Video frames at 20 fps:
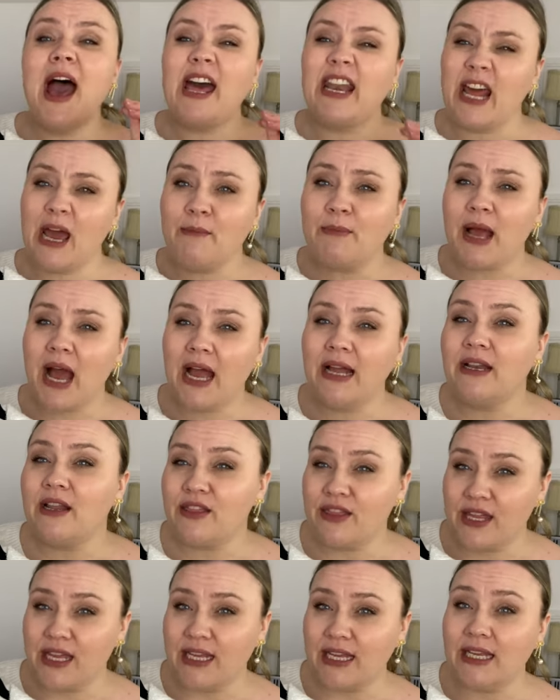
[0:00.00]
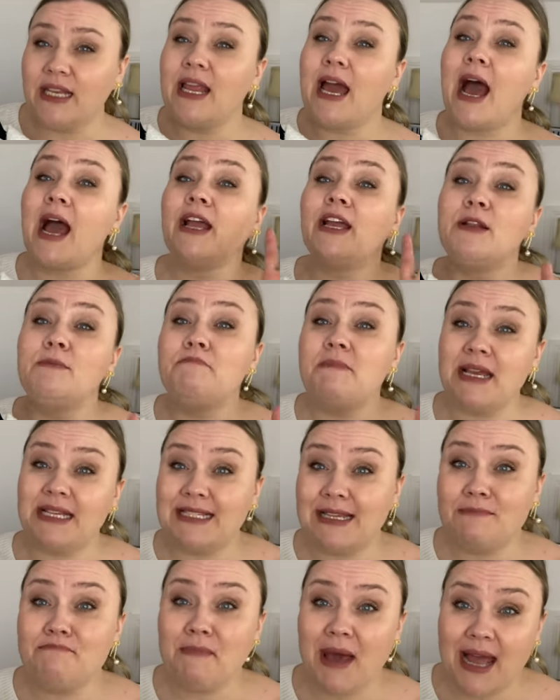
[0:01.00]
and I'm kind of thinking I could mix
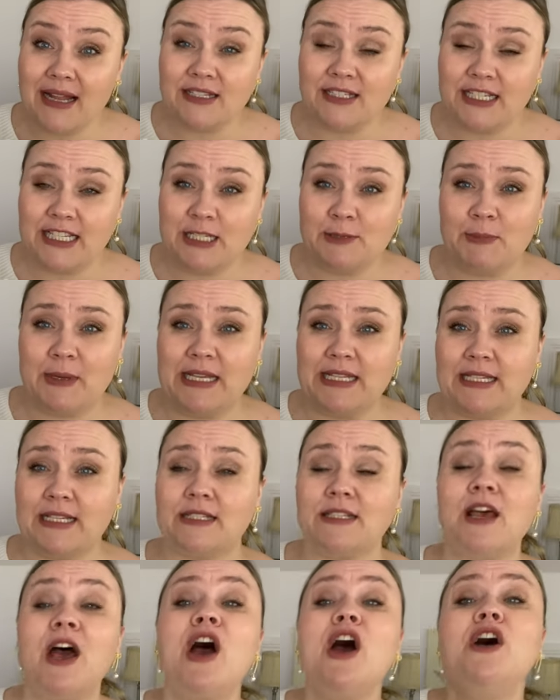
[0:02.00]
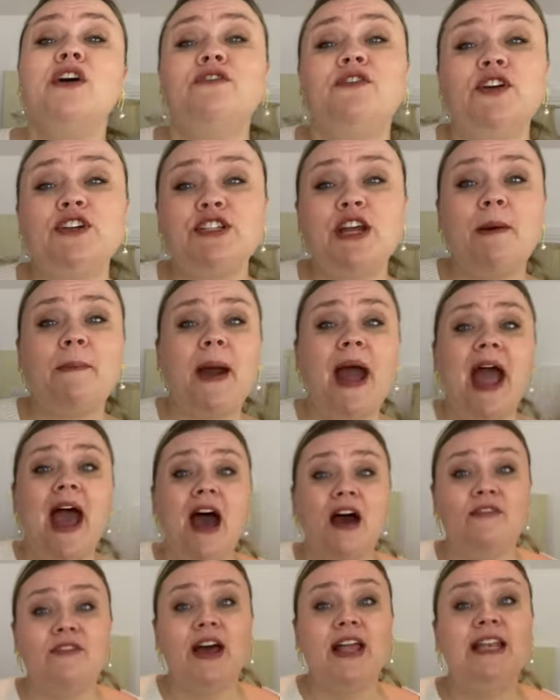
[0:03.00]
and match these pieces. First up, I
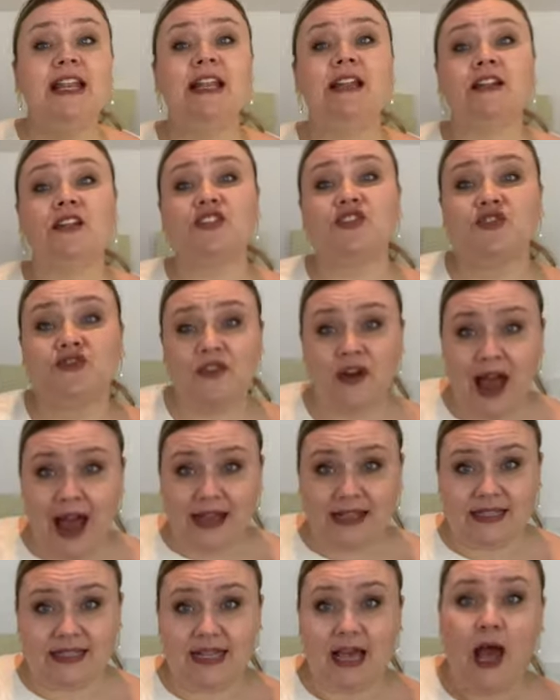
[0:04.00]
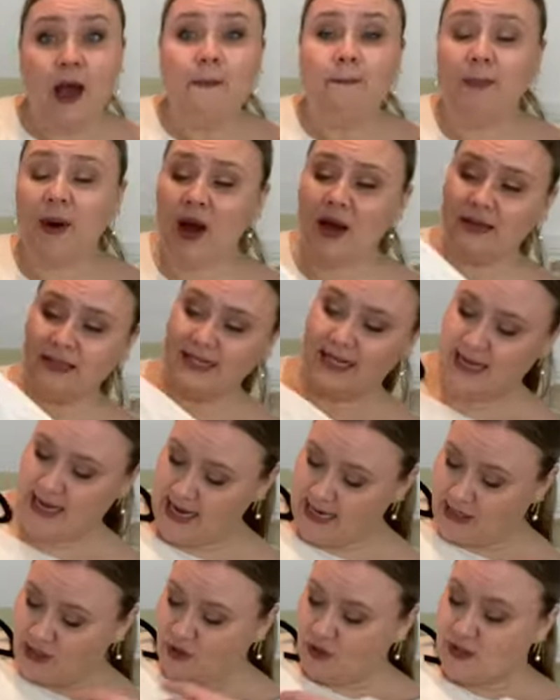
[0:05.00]
have a little dress, but
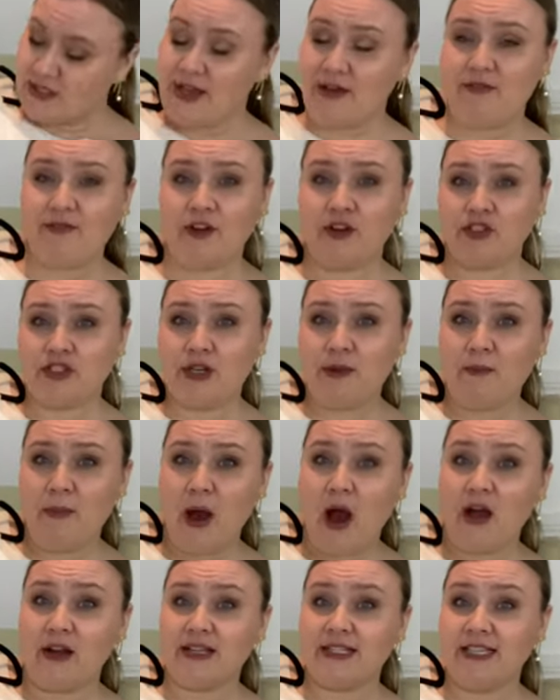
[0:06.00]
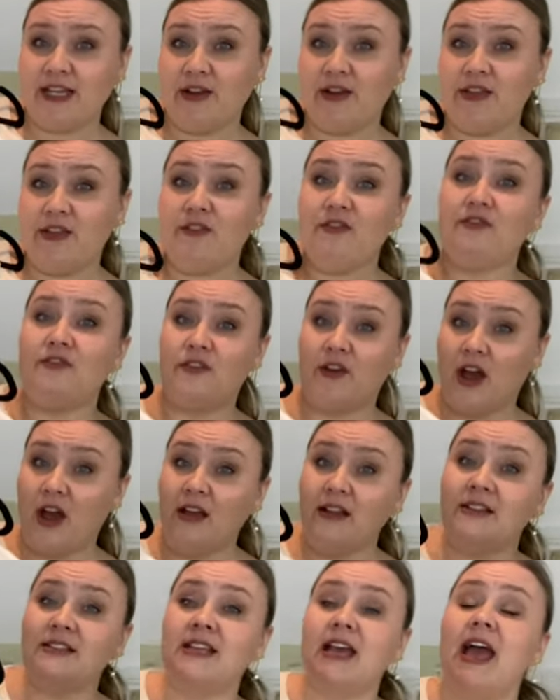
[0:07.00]
it does have functioning pockets here in the
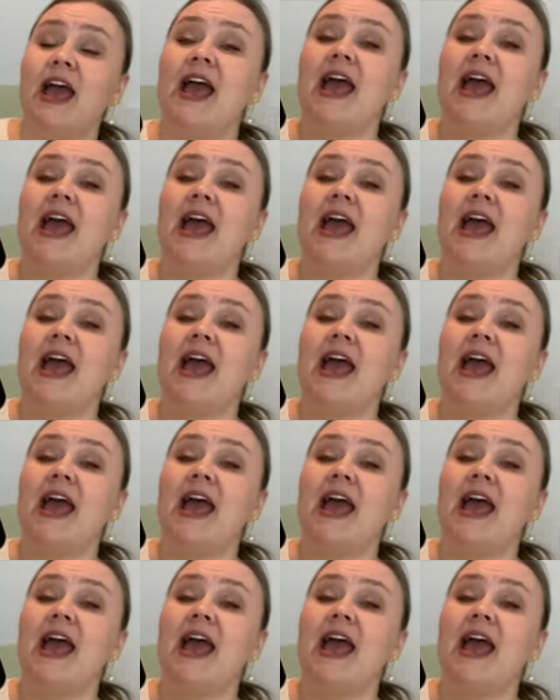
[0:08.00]
front.